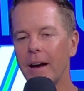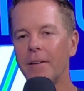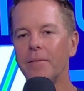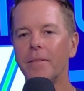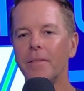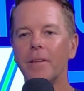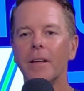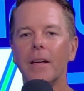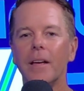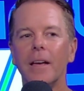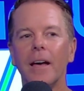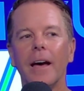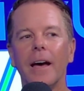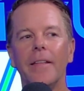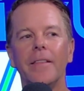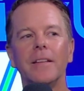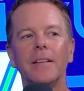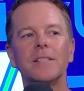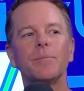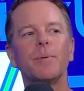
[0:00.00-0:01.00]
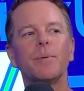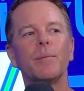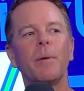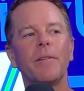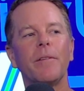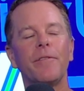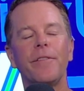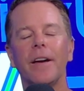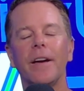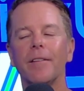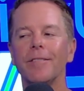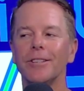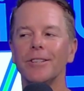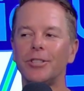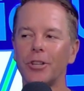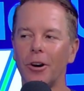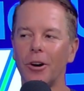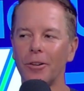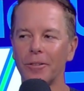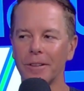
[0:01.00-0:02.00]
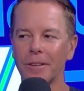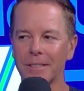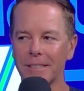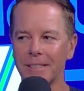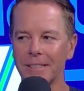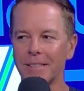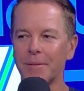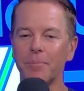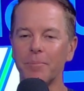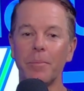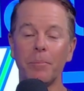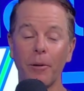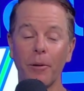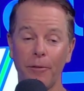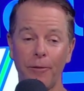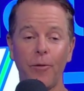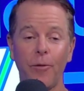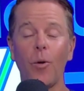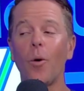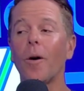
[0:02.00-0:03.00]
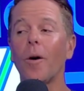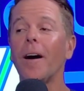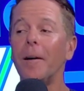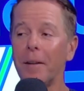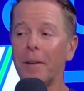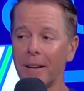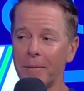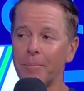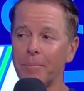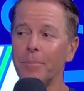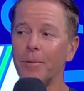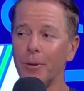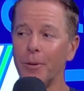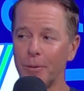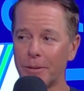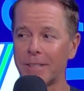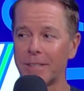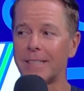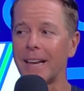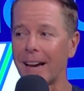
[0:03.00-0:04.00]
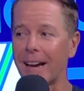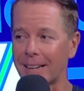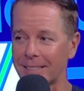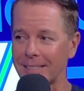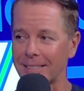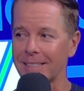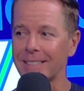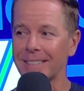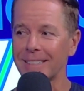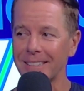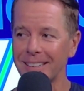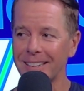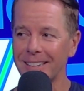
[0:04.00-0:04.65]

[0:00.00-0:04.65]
Yeah, and these have been my favorite genre since before I moved to Texas.